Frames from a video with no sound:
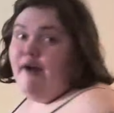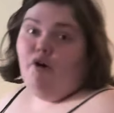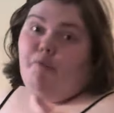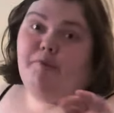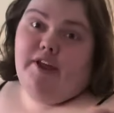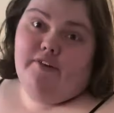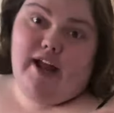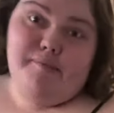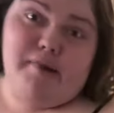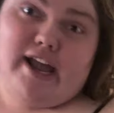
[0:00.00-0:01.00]
will be
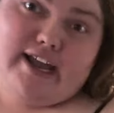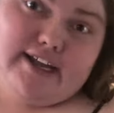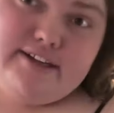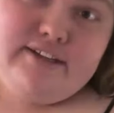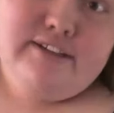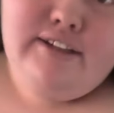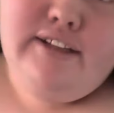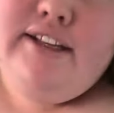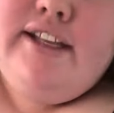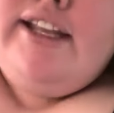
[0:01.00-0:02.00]
right back.
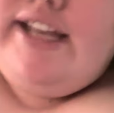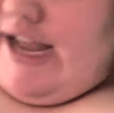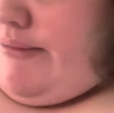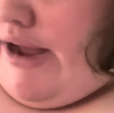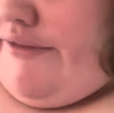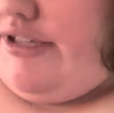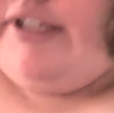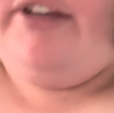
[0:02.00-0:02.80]
I'm obviously